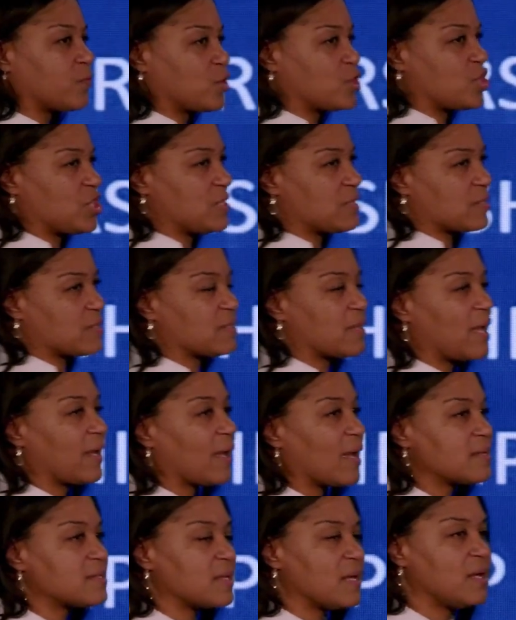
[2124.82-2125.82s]
for Jesus.
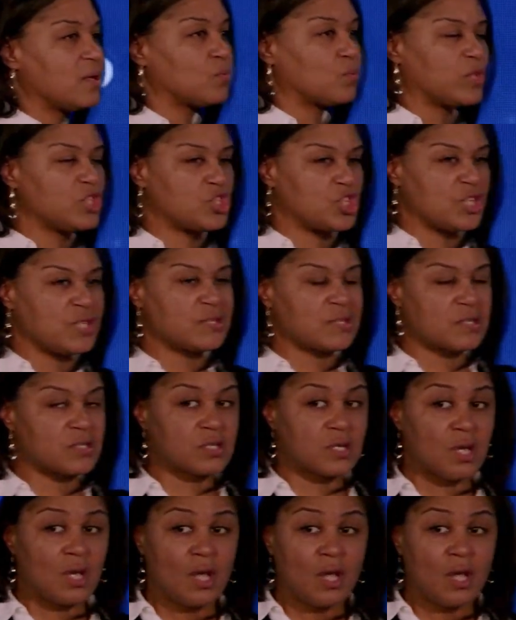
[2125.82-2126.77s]
Like I said, when Jesus